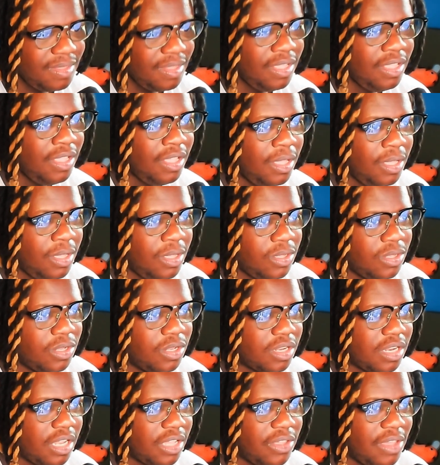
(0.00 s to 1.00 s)
You
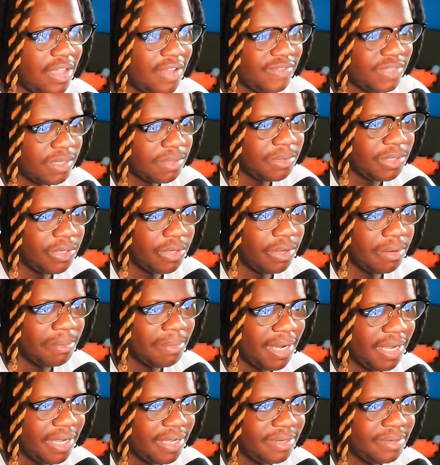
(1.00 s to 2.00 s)
look like you have something on your
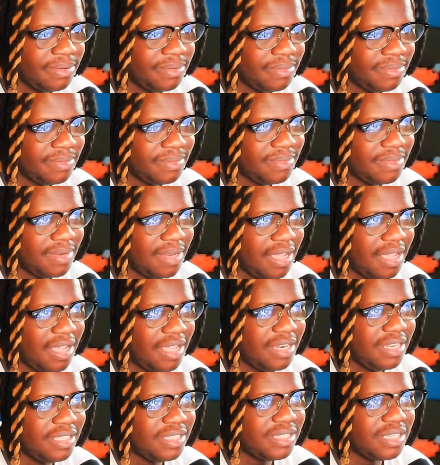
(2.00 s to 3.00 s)
mind.
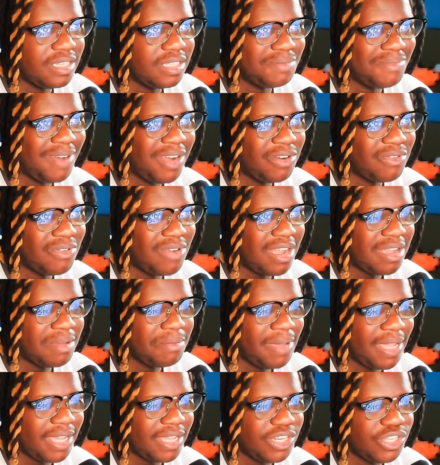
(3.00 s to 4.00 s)
And he sends Mahoraga
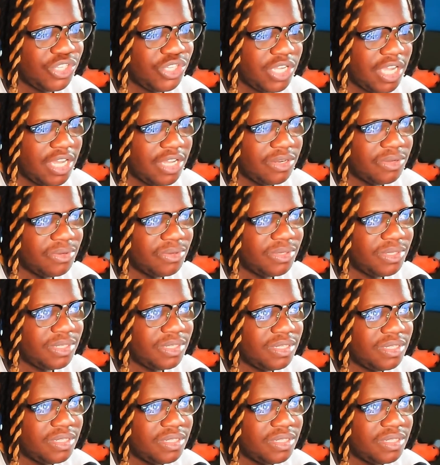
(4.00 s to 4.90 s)
back in the shadows.